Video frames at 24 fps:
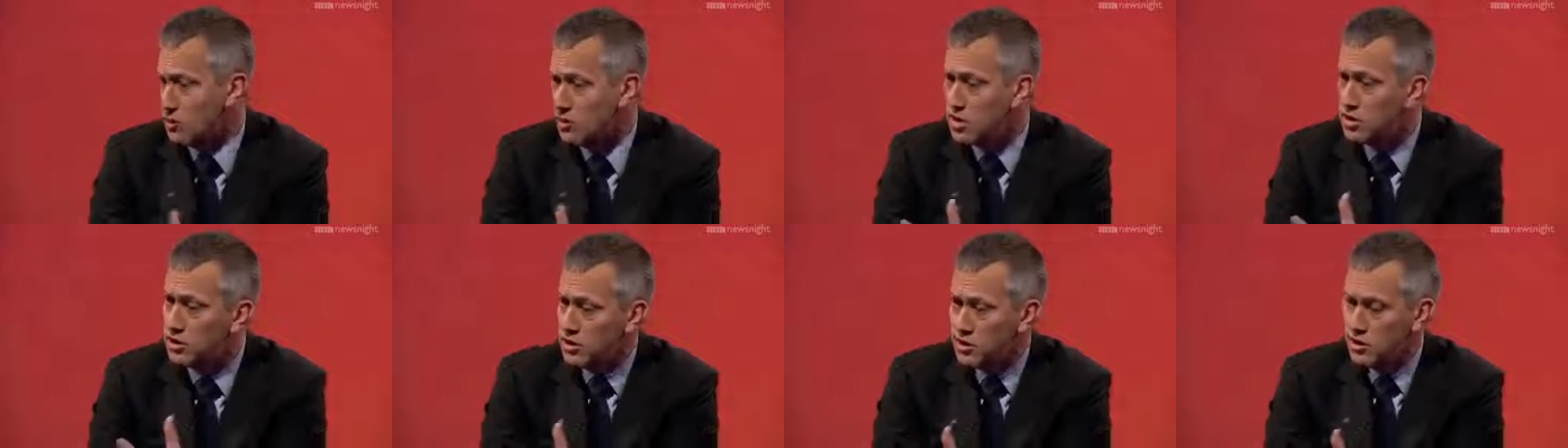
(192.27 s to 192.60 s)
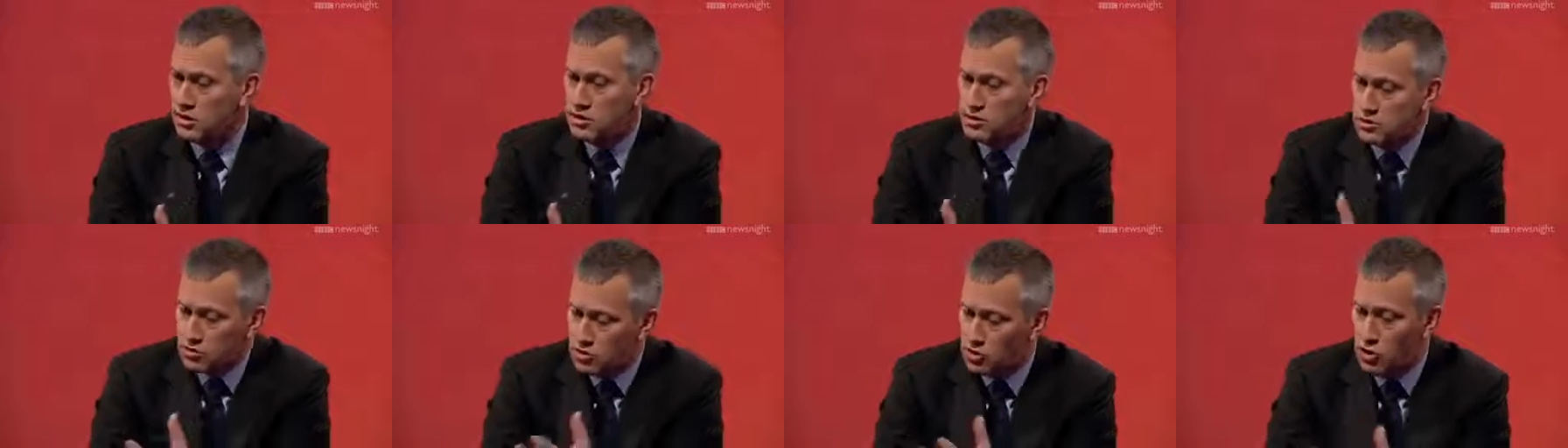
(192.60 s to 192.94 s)
I mean,
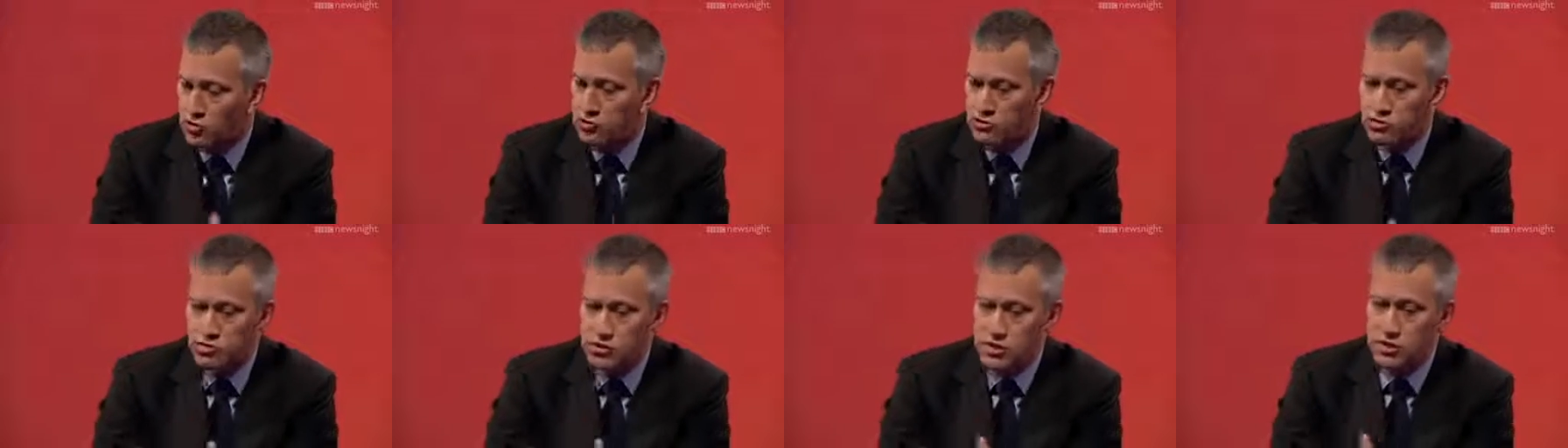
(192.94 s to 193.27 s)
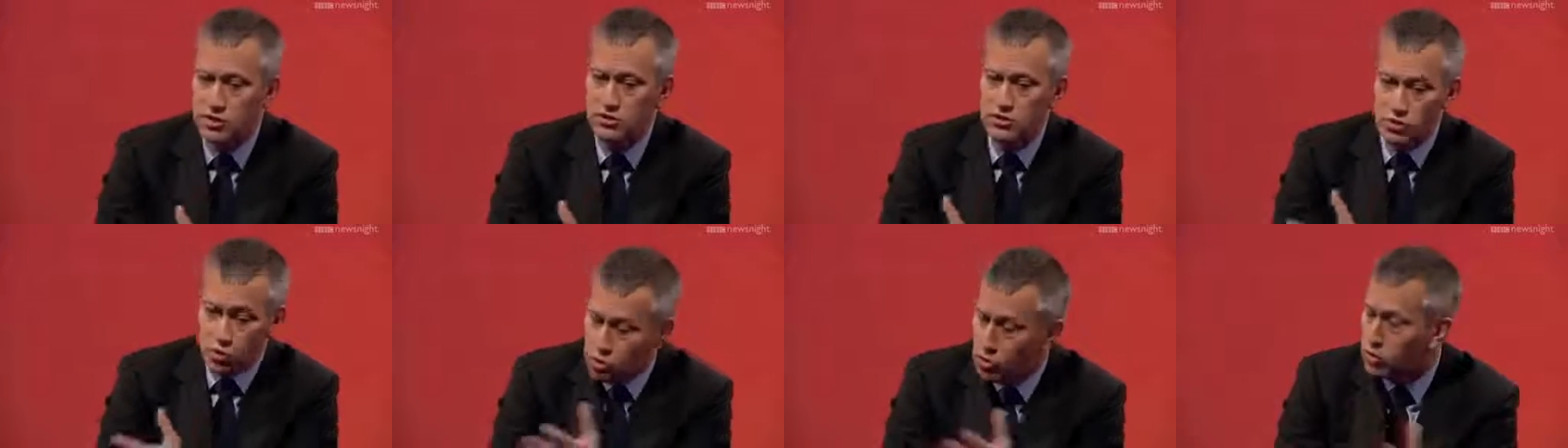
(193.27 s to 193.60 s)
soft
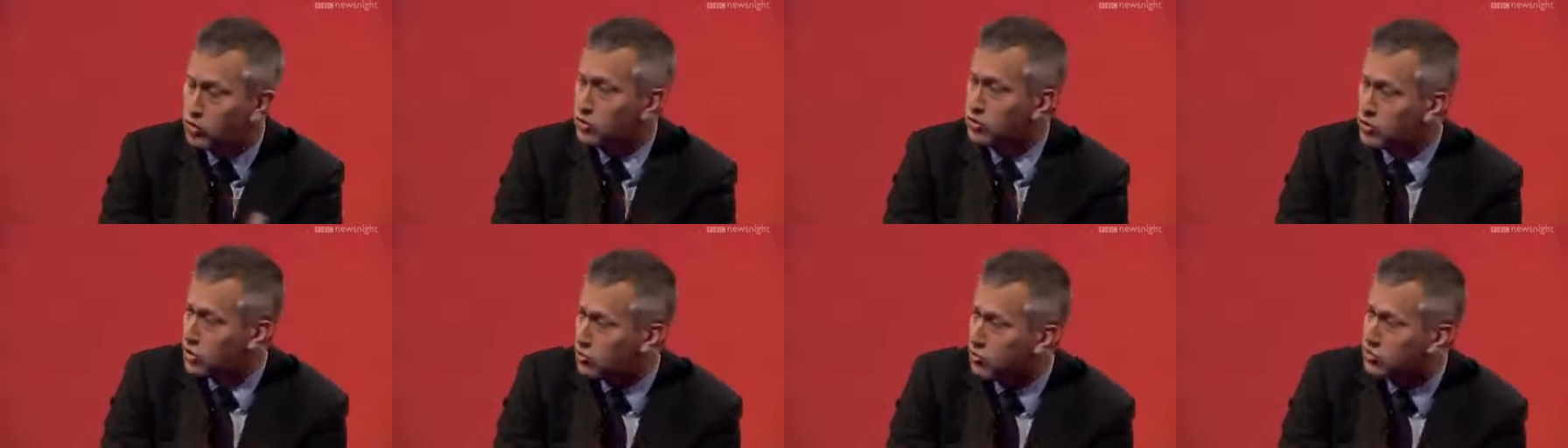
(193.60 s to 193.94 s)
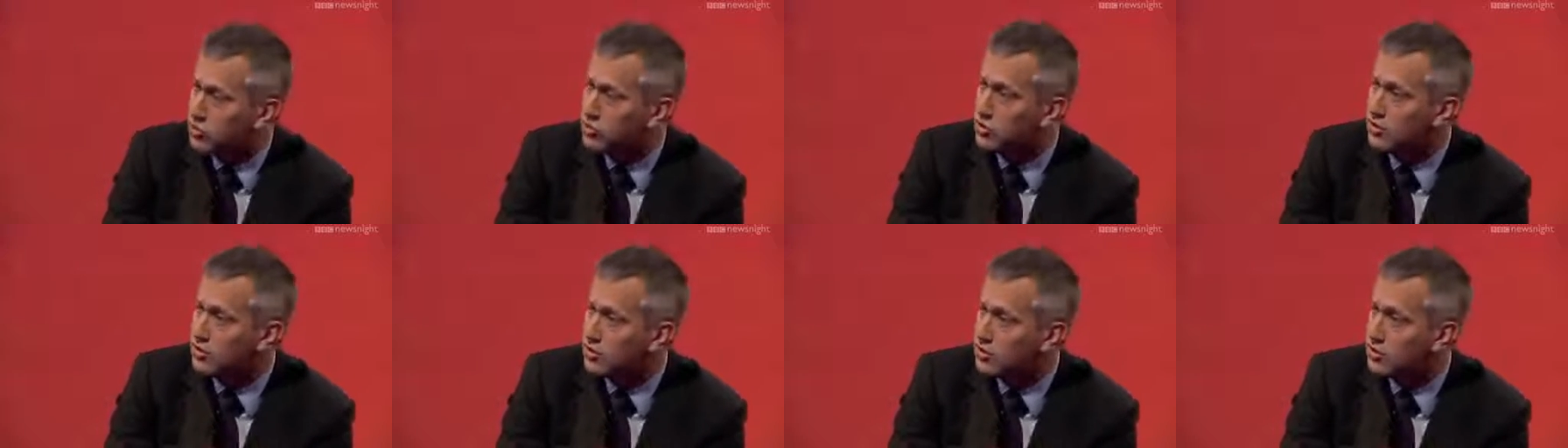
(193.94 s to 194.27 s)
drinks, all
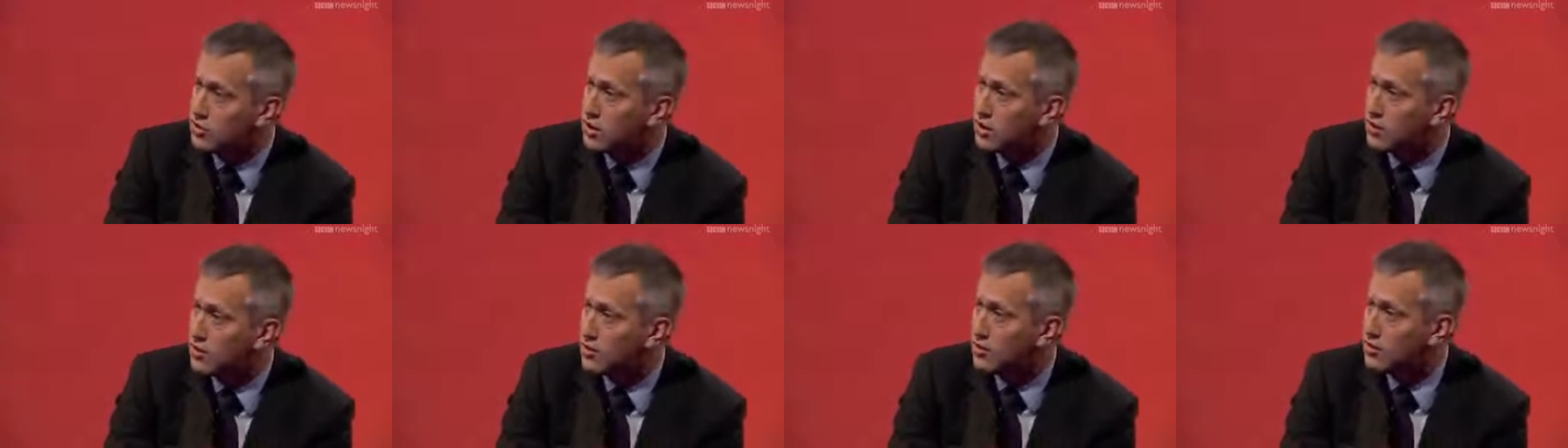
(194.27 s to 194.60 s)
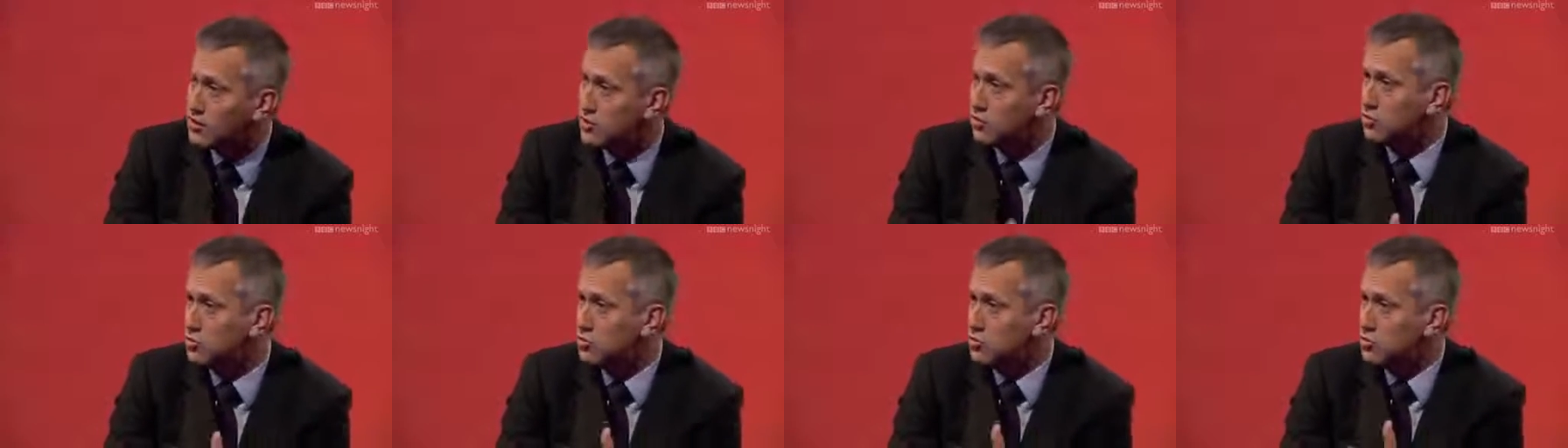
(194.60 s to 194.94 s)
soft drinks together
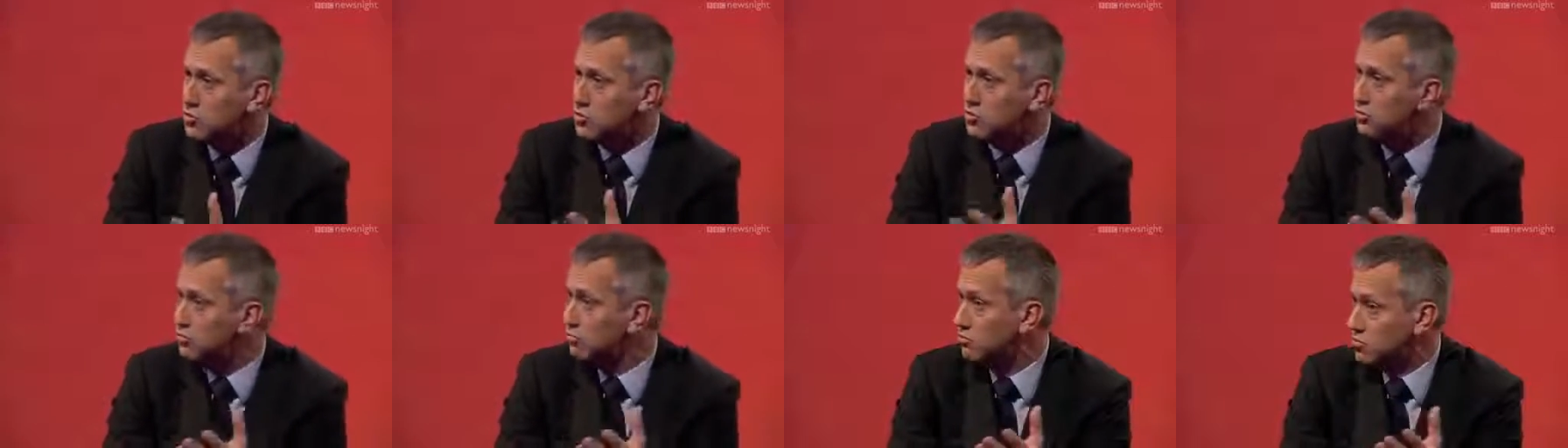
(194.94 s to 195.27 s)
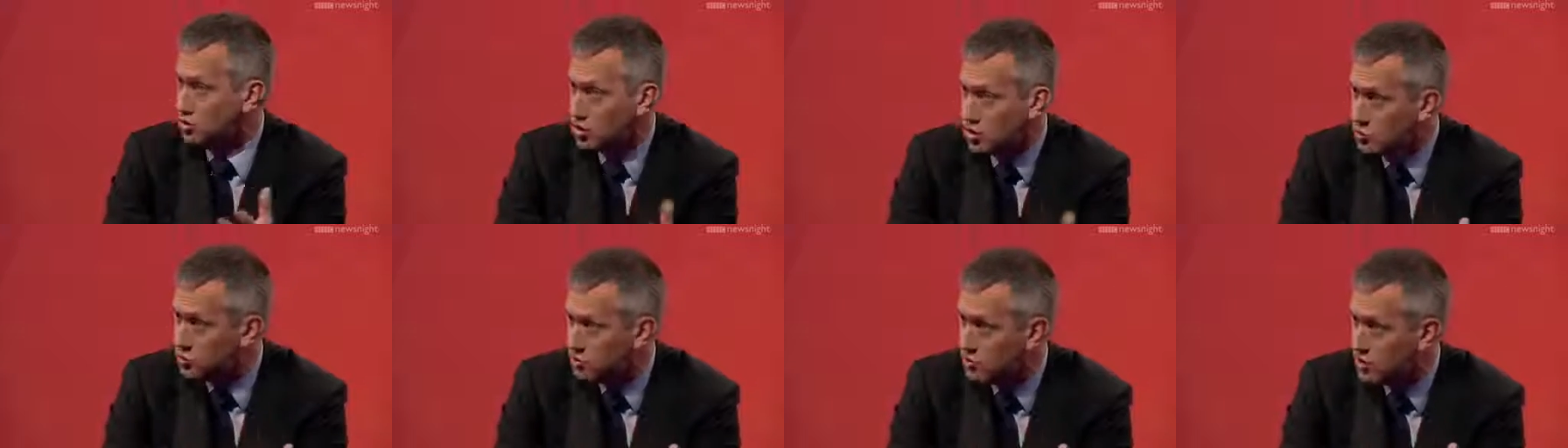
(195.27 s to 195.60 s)
contribute
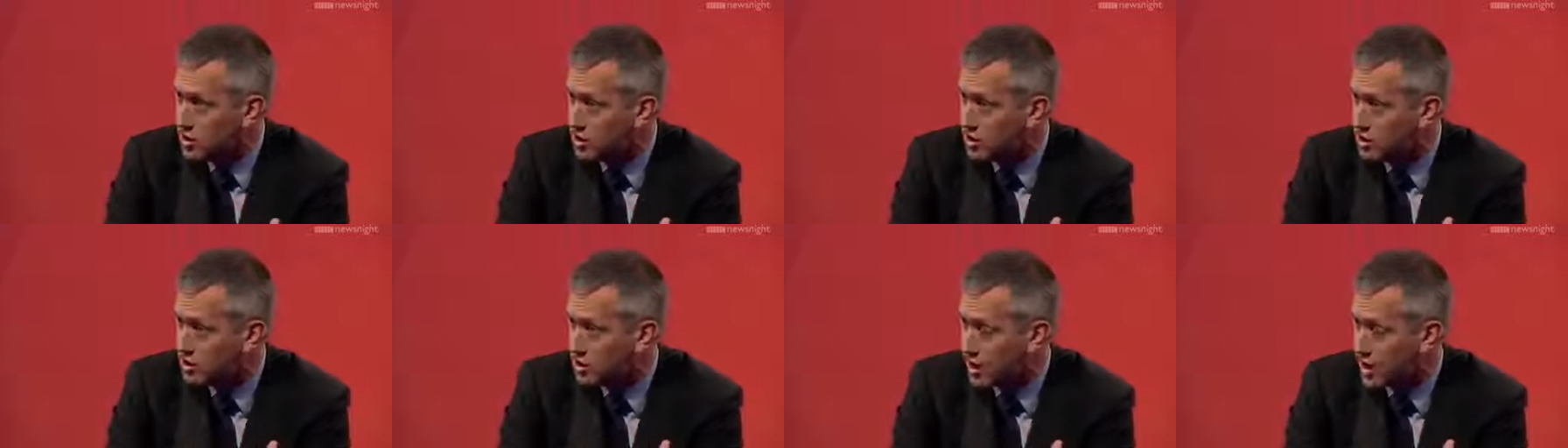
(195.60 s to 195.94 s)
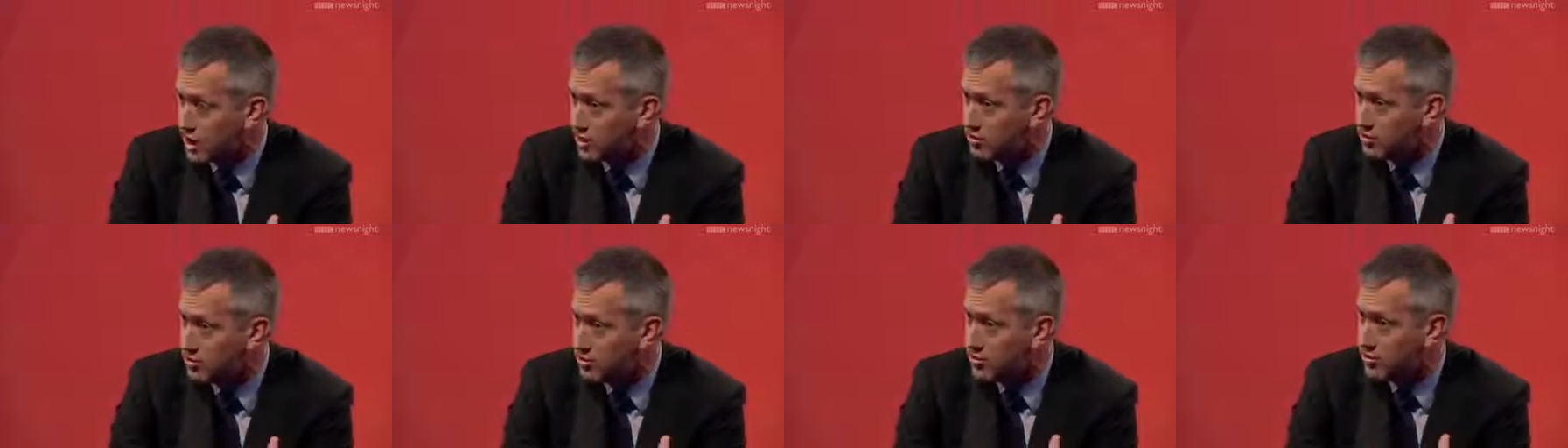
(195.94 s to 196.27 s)
2% of the
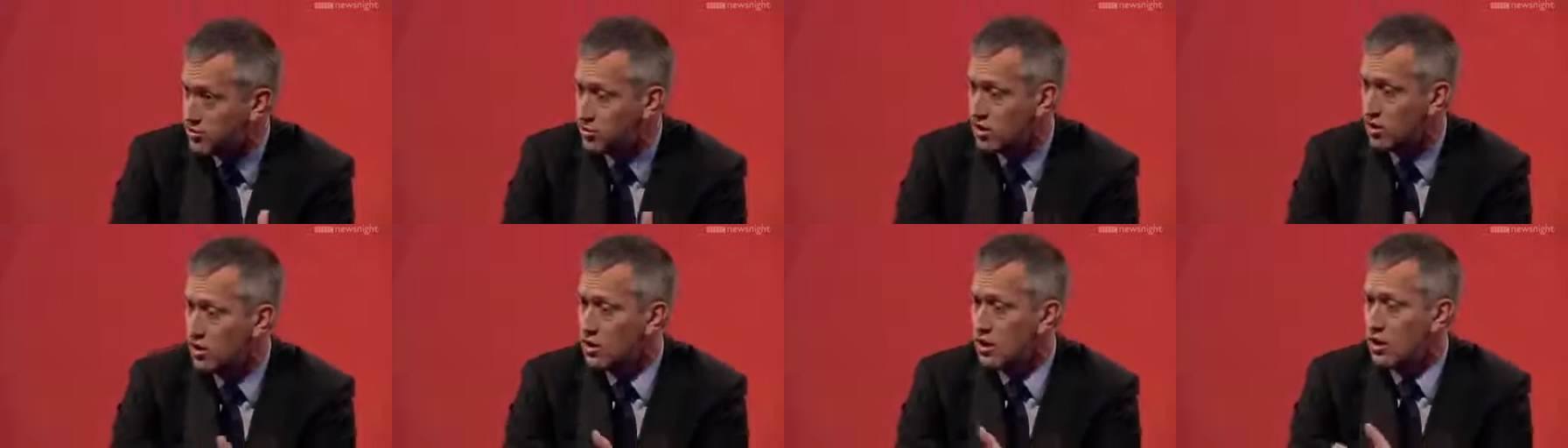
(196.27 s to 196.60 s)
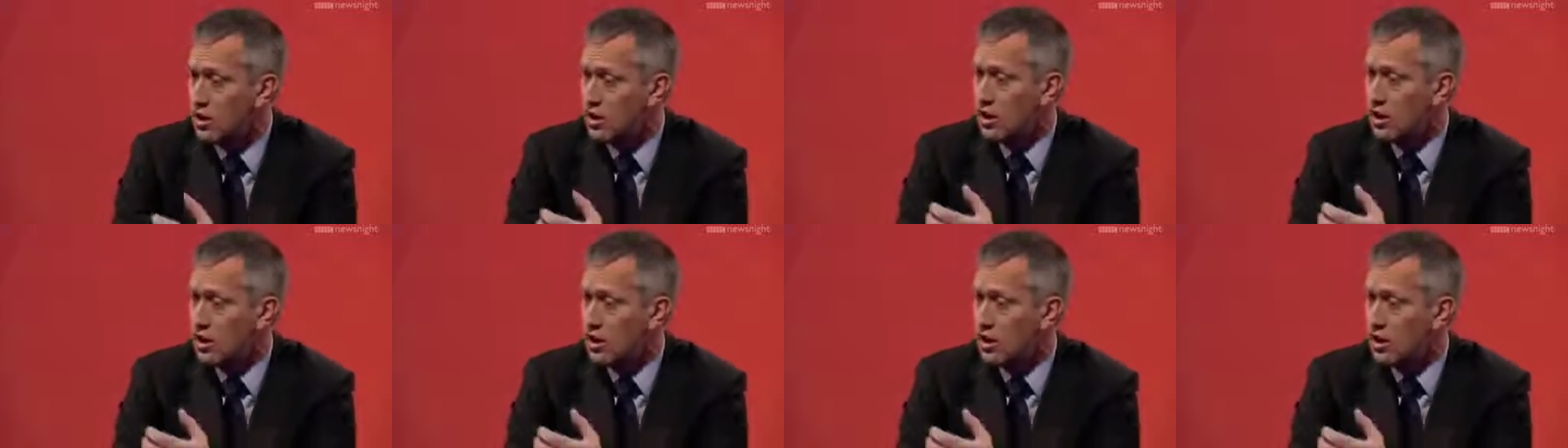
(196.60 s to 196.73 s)
calories.